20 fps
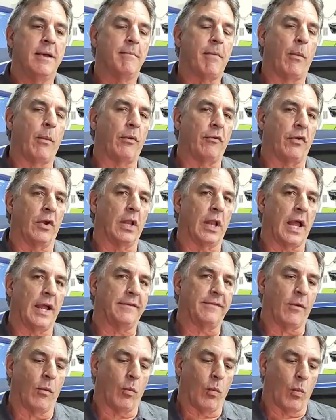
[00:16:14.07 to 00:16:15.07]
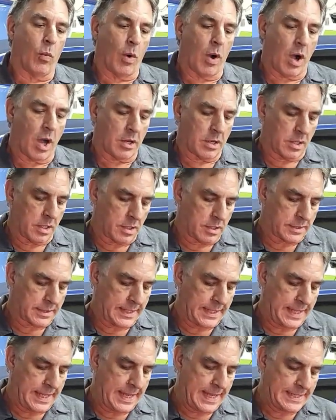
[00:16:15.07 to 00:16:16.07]
But we realized that water
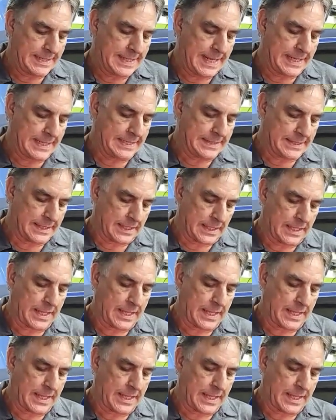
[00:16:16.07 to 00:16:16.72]
can get into the